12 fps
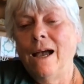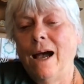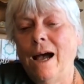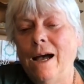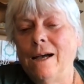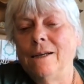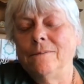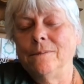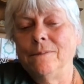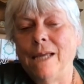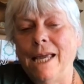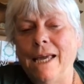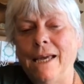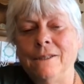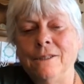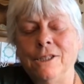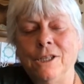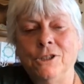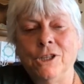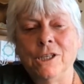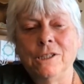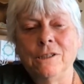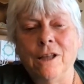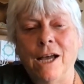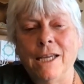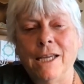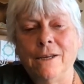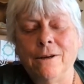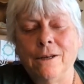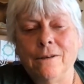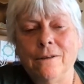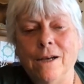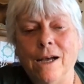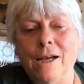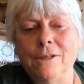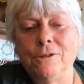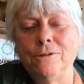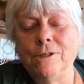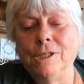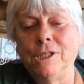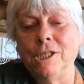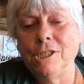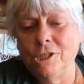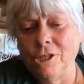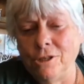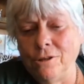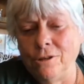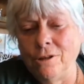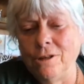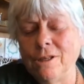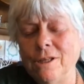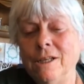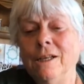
Uh, and just like uh, traditional